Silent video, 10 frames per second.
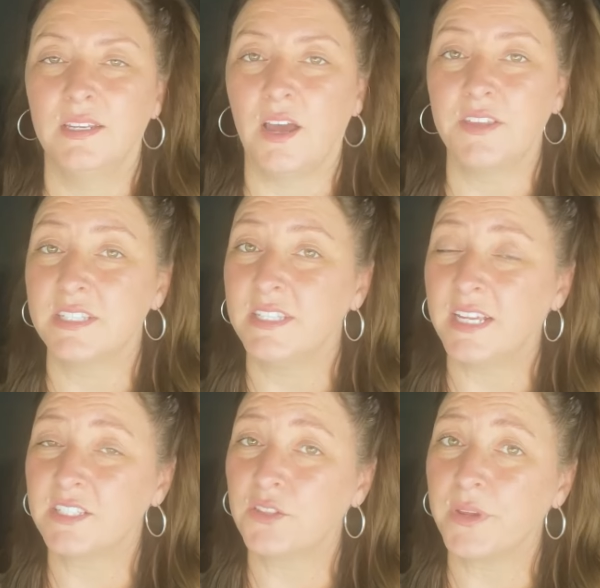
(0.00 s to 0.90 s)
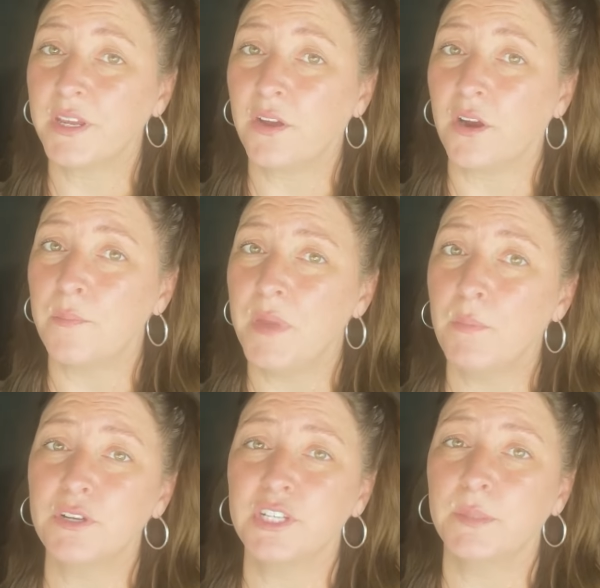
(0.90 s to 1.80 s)
Now these next three are
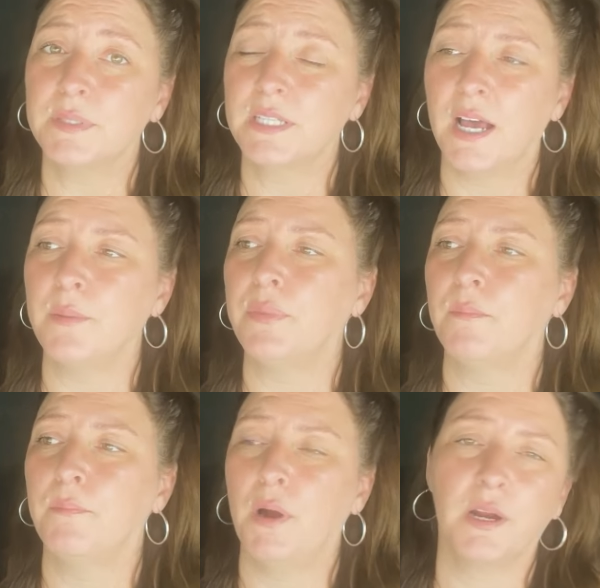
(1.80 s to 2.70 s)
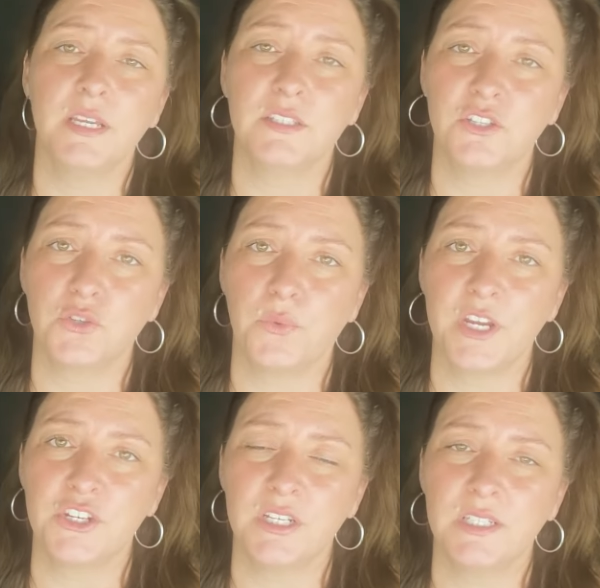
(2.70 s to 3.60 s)
membership type parking
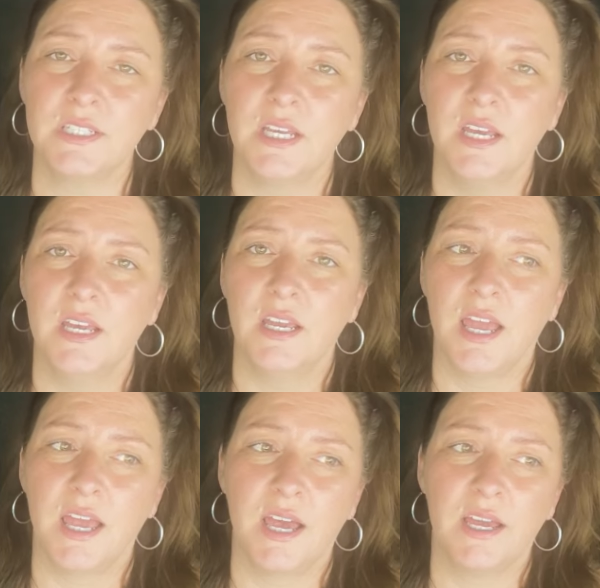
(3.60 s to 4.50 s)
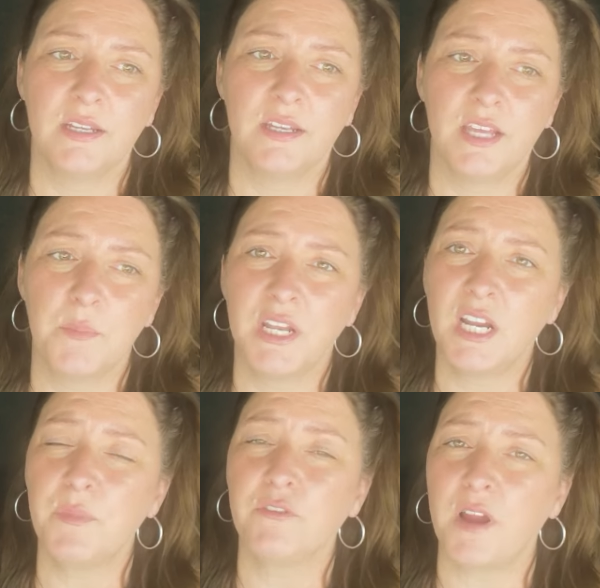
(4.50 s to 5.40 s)
situations and they may
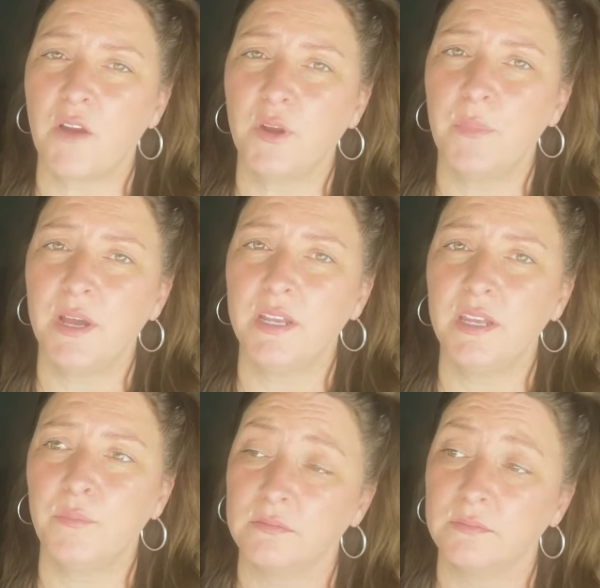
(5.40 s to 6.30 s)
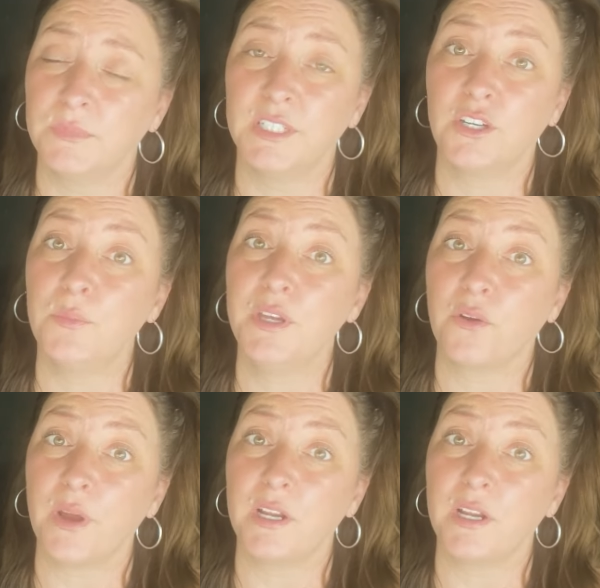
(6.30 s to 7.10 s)
not be for everybody, but it could be a great